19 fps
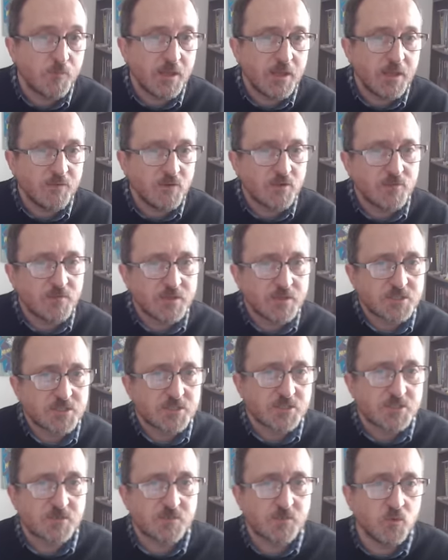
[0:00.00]
And they have good
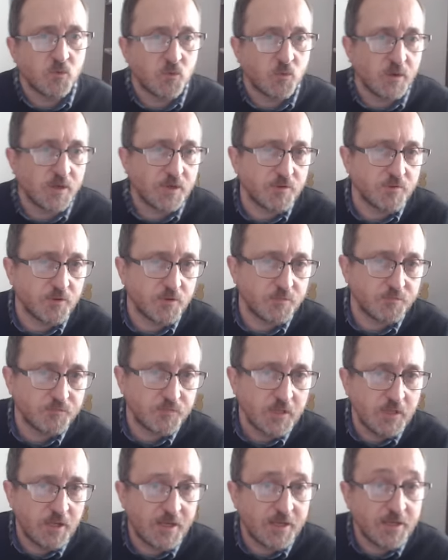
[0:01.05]
fixtures all the way through,
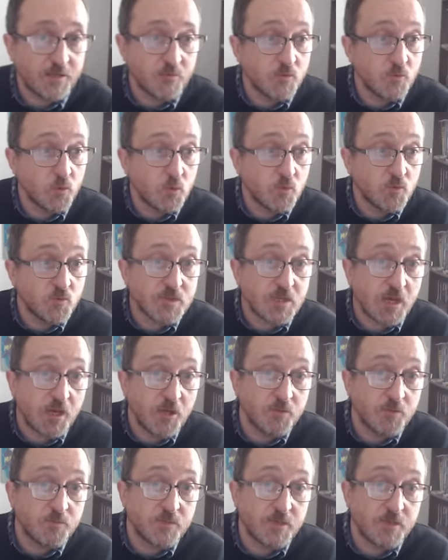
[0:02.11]
ending with Wolves at
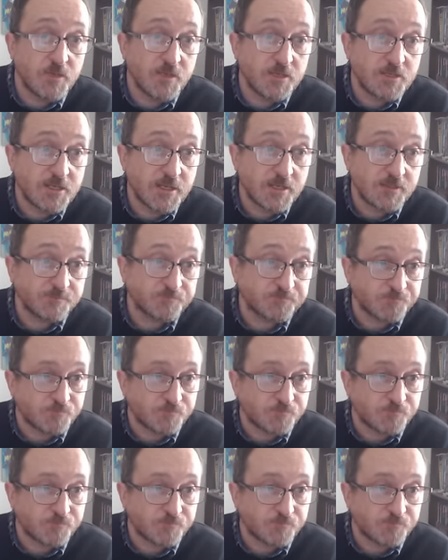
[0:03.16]
home in 38.